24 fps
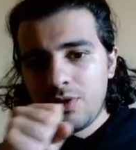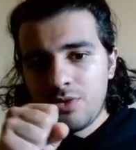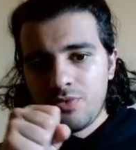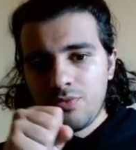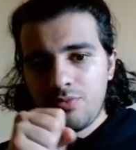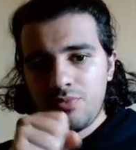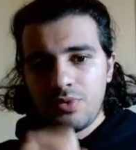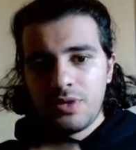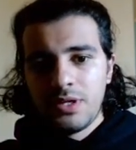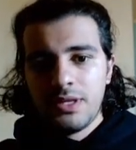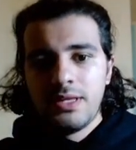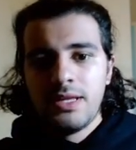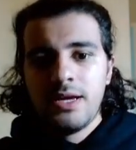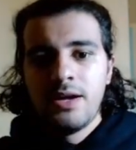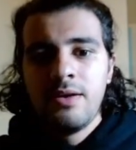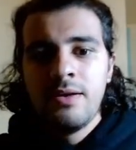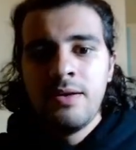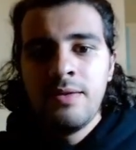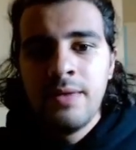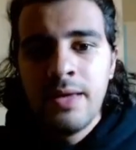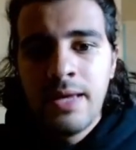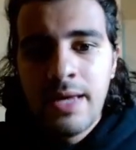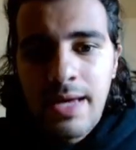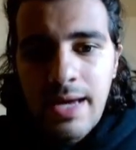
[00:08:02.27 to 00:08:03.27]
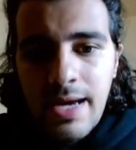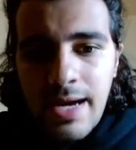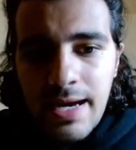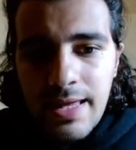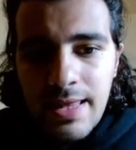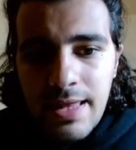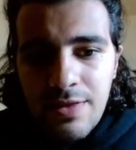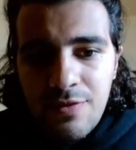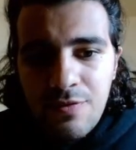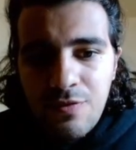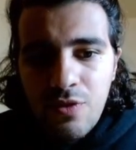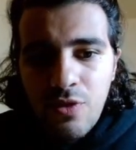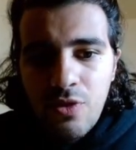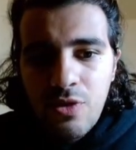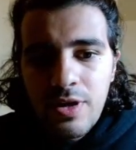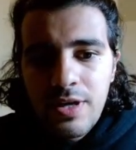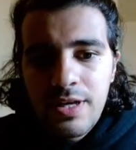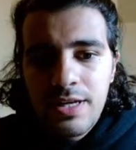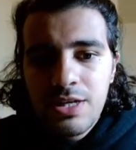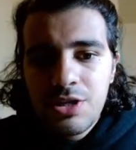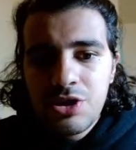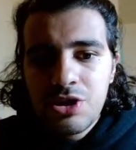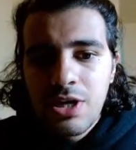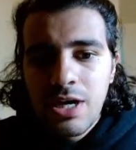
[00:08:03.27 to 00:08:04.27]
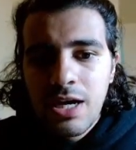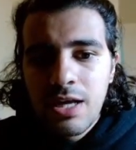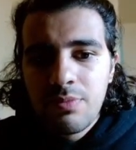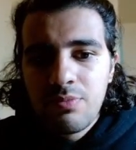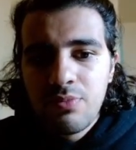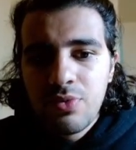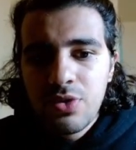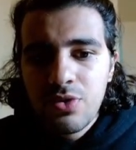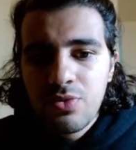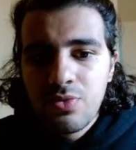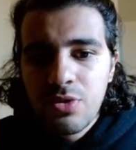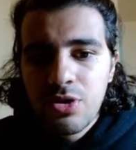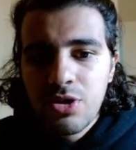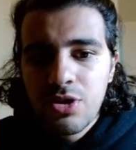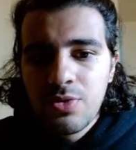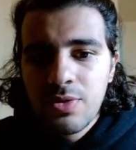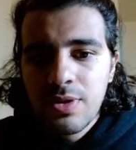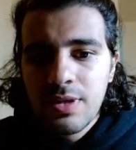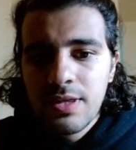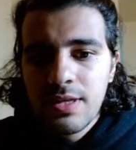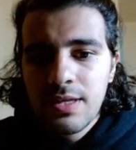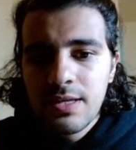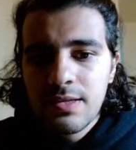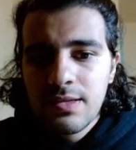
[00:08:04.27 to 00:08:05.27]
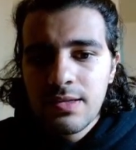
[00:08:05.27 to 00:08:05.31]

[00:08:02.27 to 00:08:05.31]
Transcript: we put it there and then for each output, we're doing this